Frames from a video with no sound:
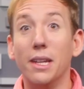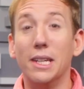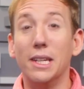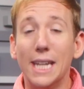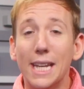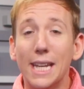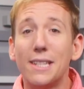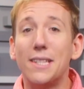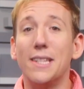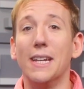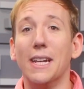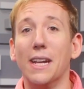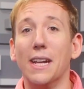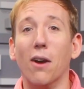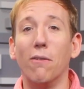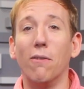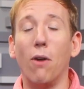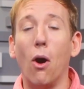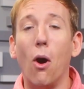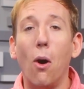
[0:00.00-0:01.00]
Disney,
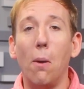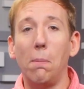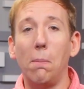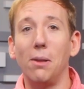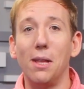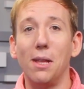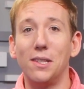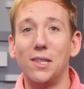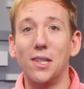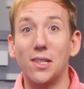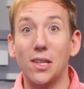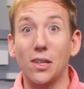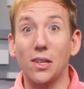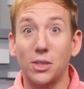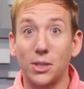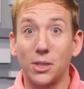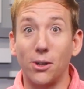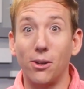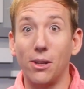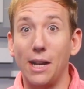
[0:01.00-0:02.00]
of all places,
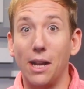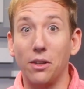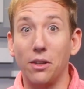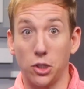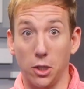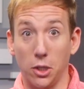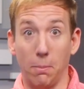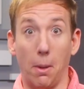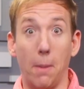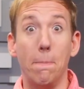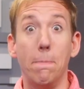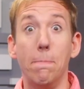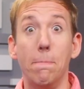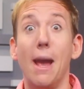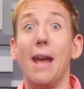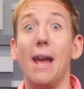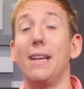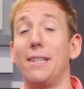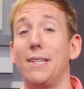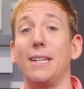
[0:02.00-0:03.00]
is turning out some
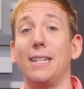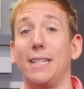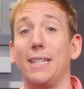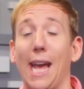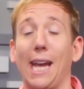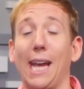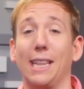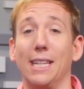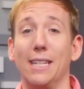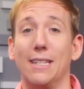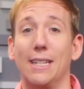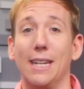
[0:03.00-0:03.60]
amazing tech these